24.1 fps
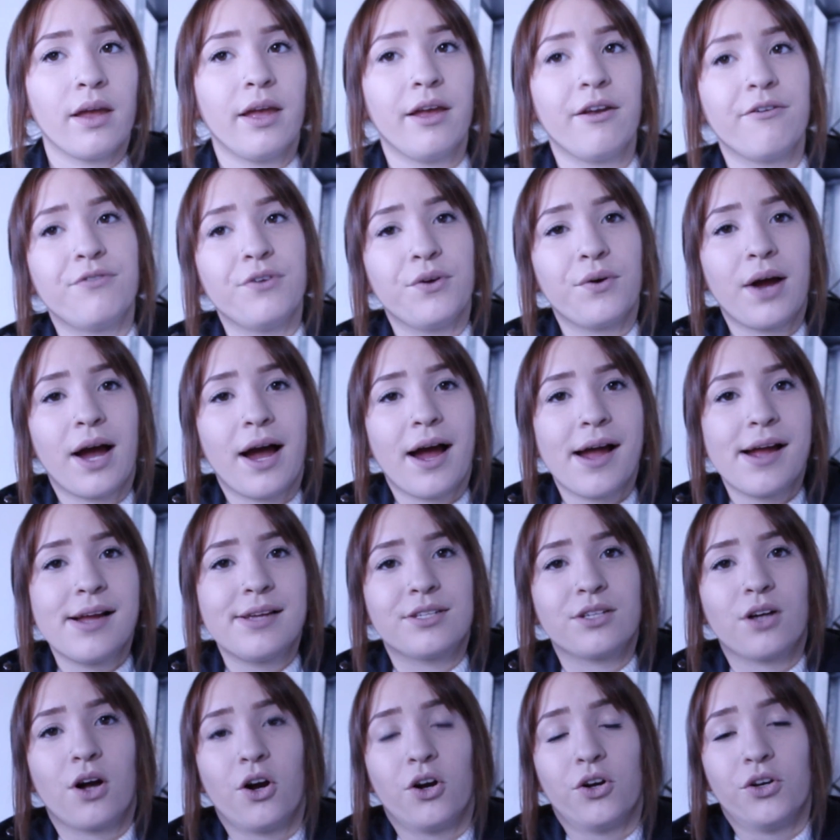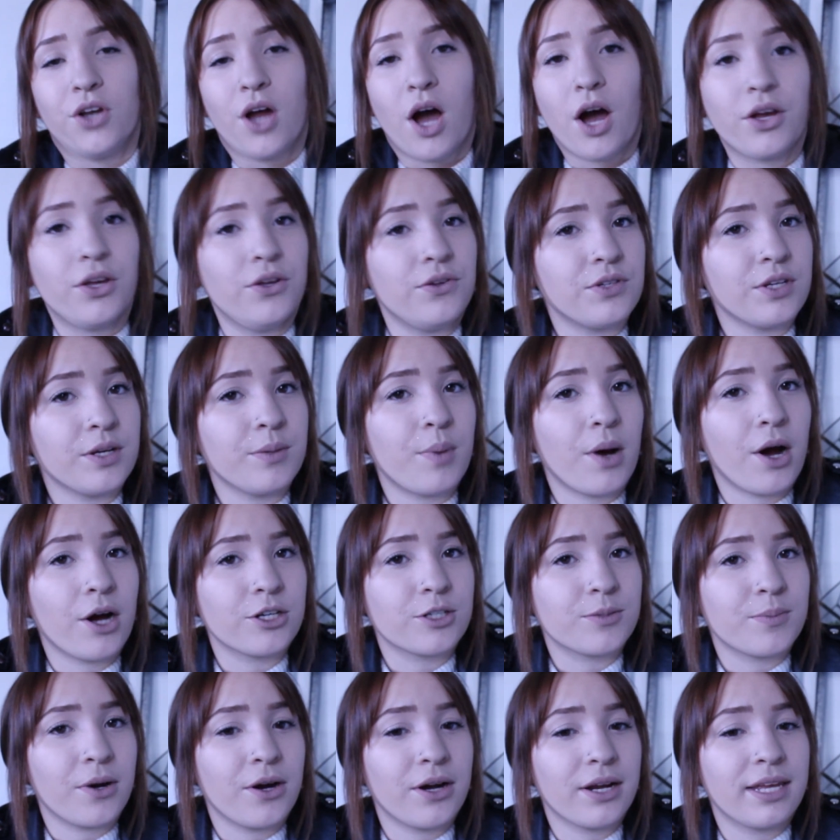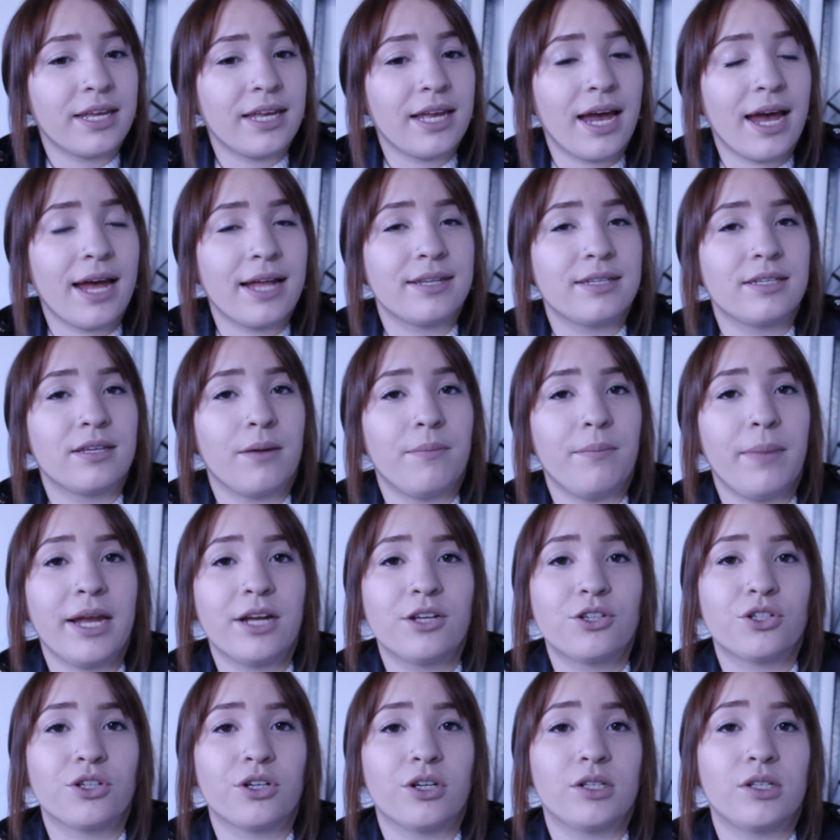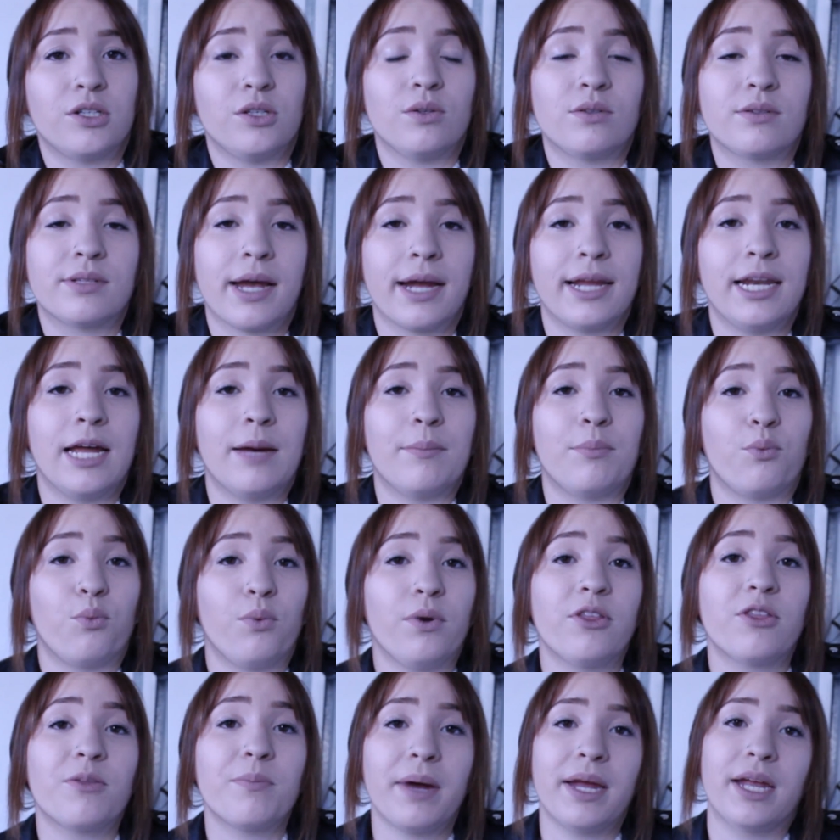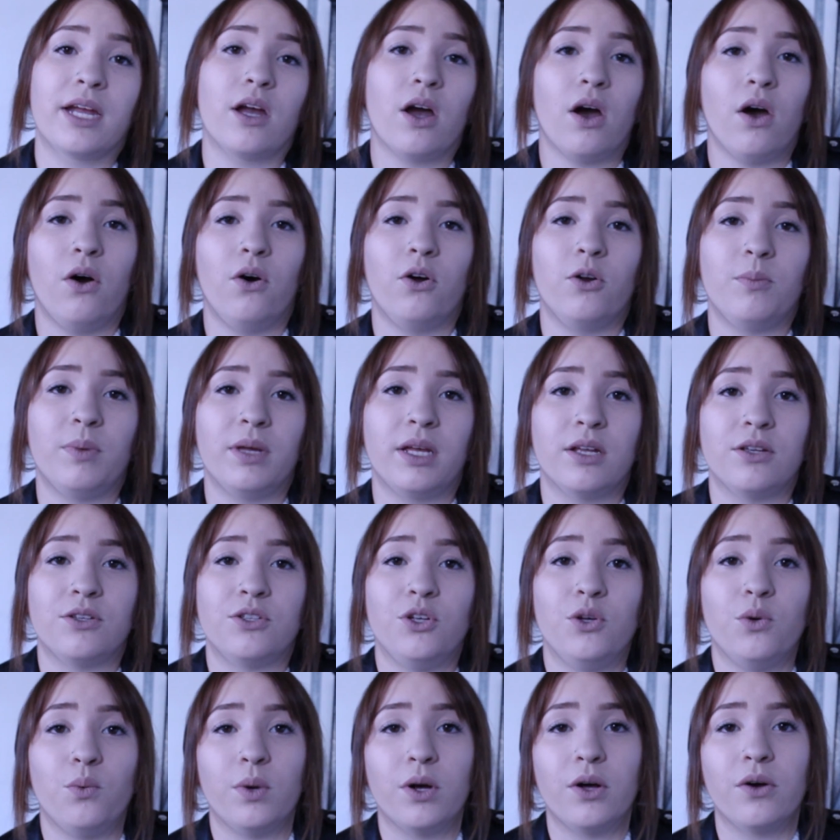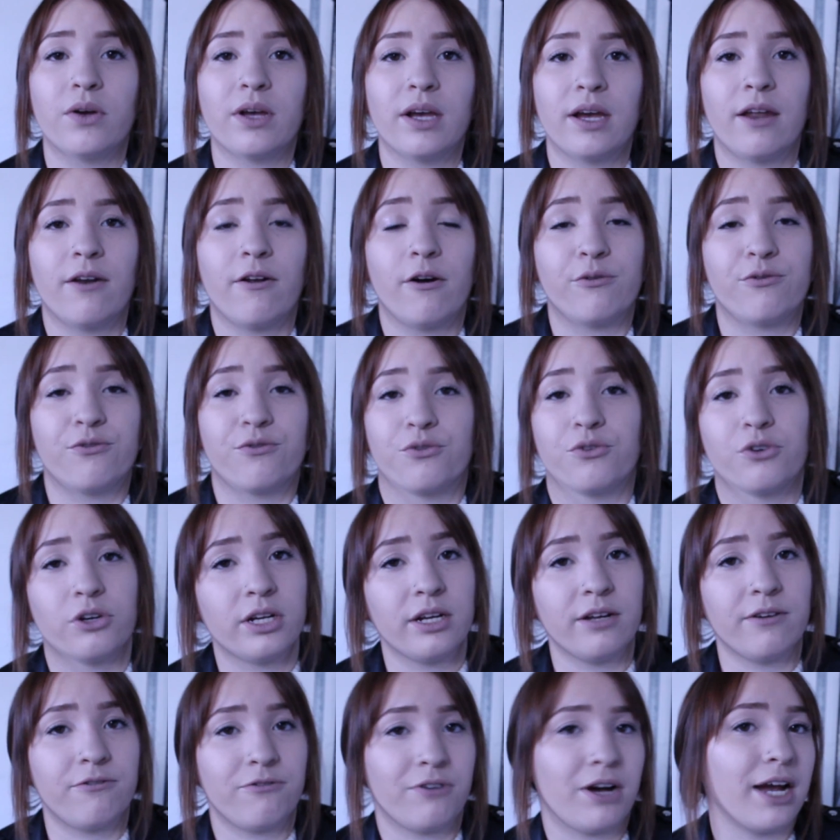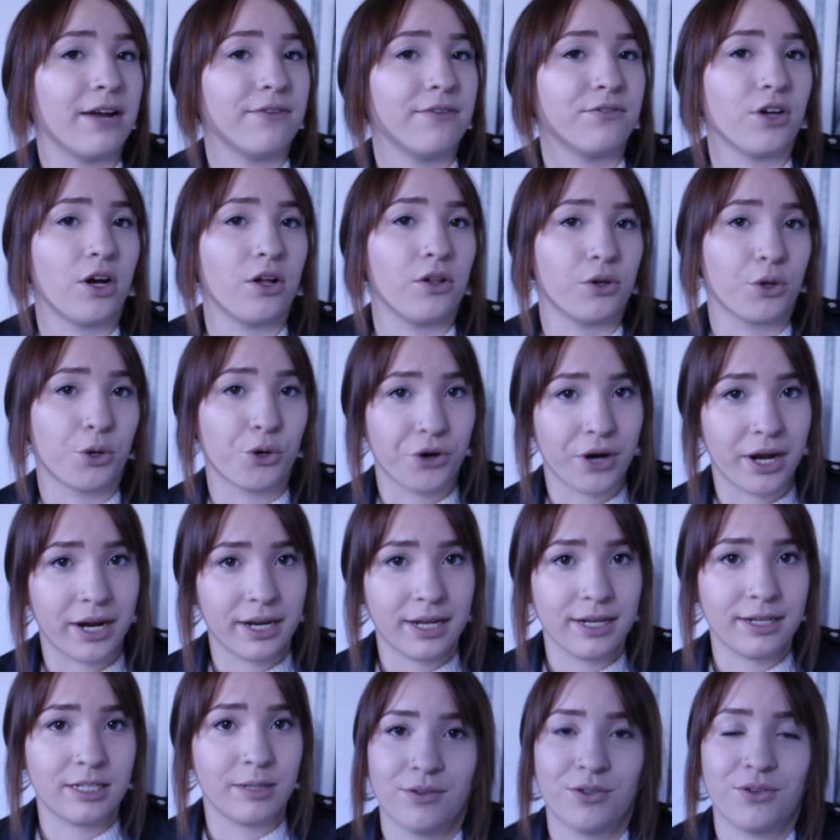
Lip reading: if you guys are not using Poshmark yet, make sure to sign up with my code because you will get a free $5 credit.